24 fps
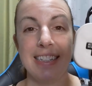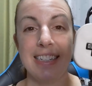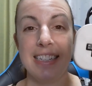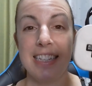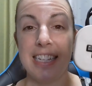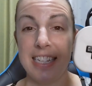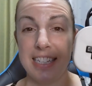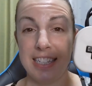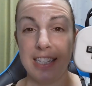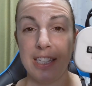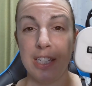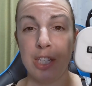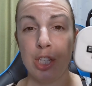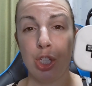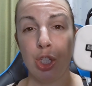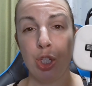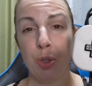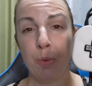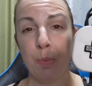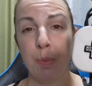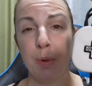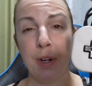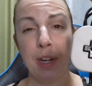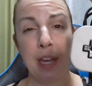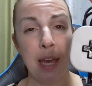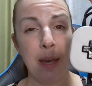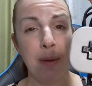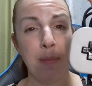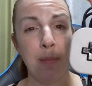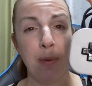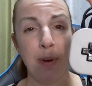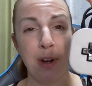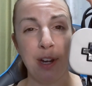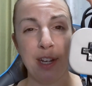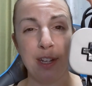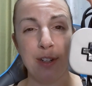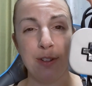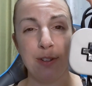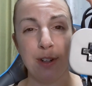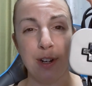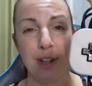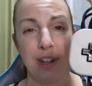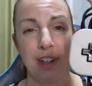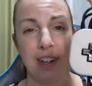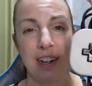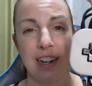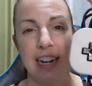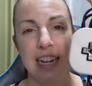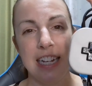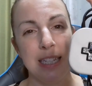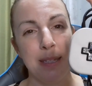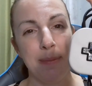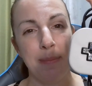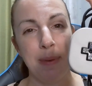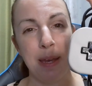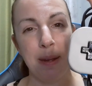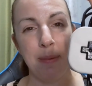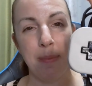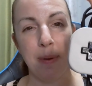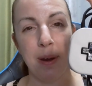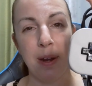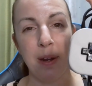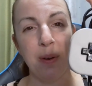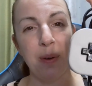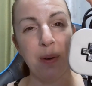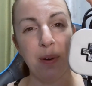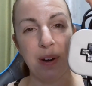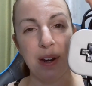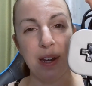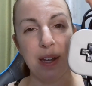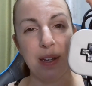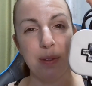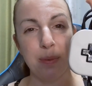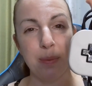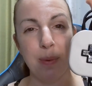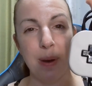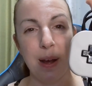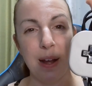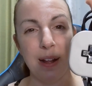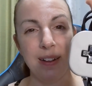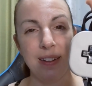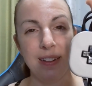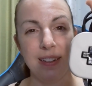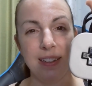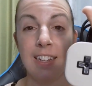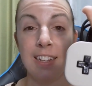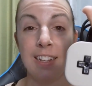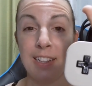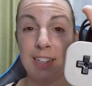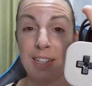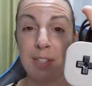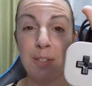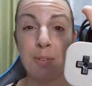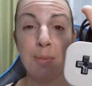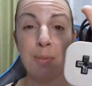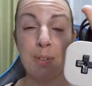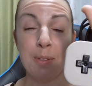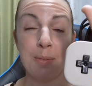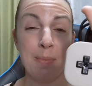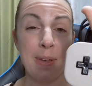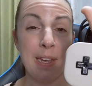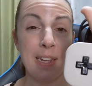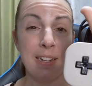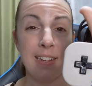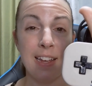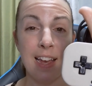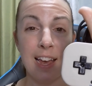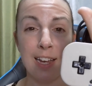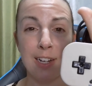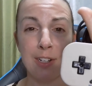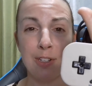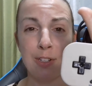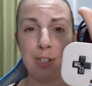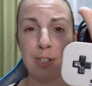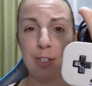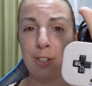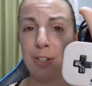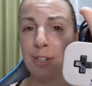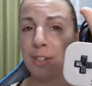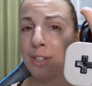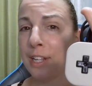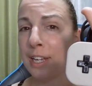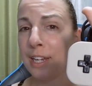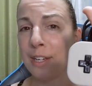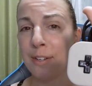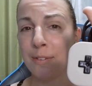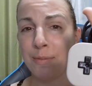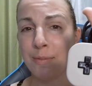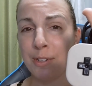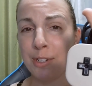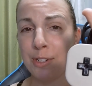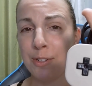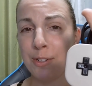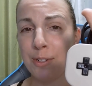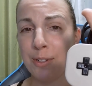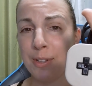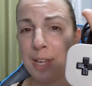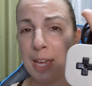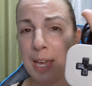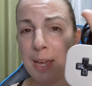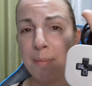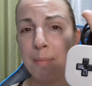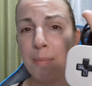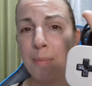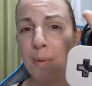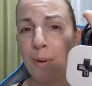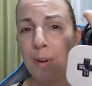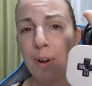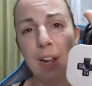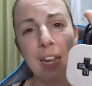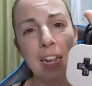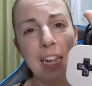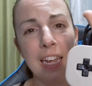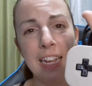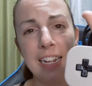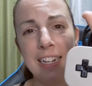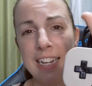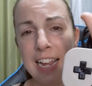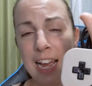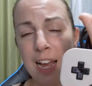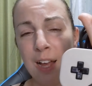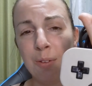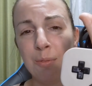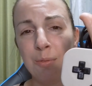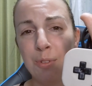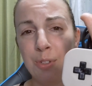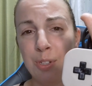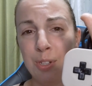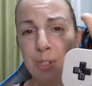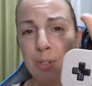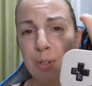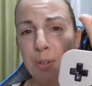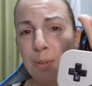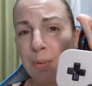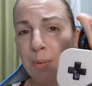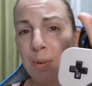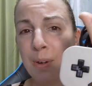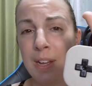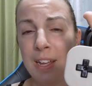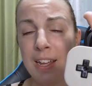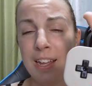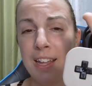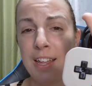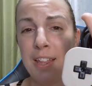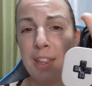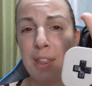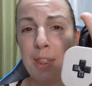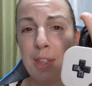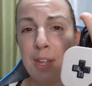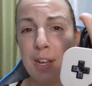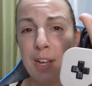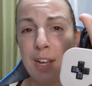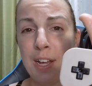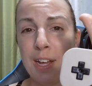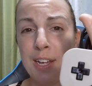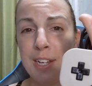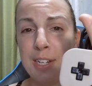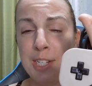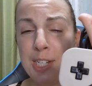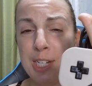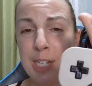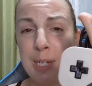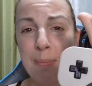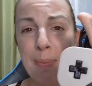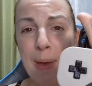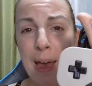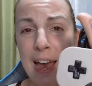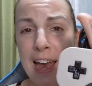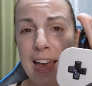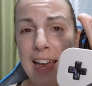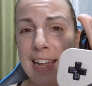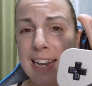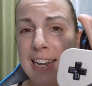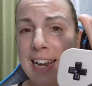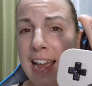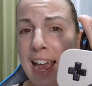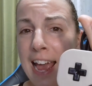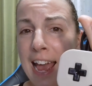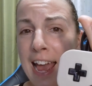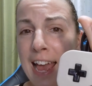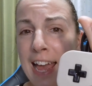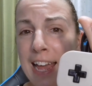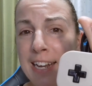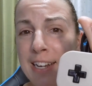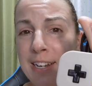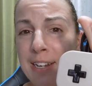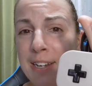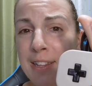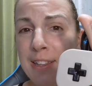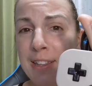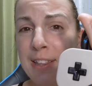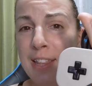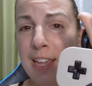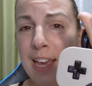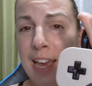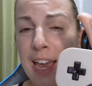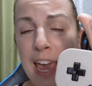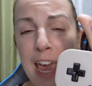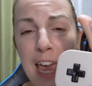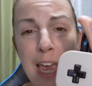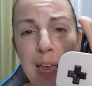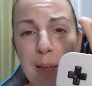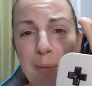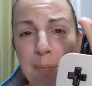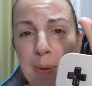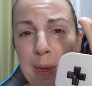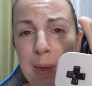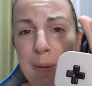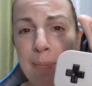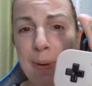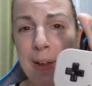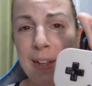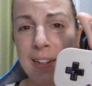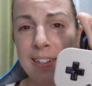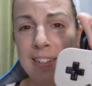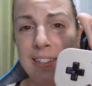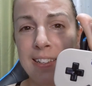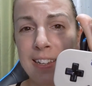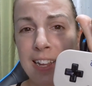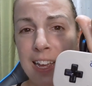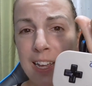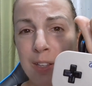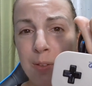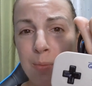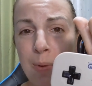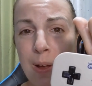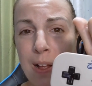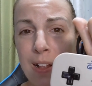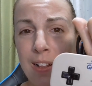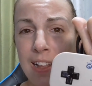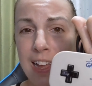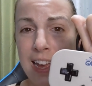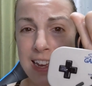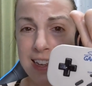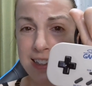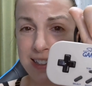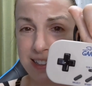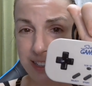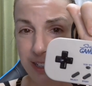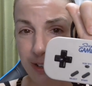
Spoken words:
This is a Super Game Boy controller. It's made by Hori as well. This was made to actually look like an original Game Boy, down to the D-pad and the A and B buttons, as well as you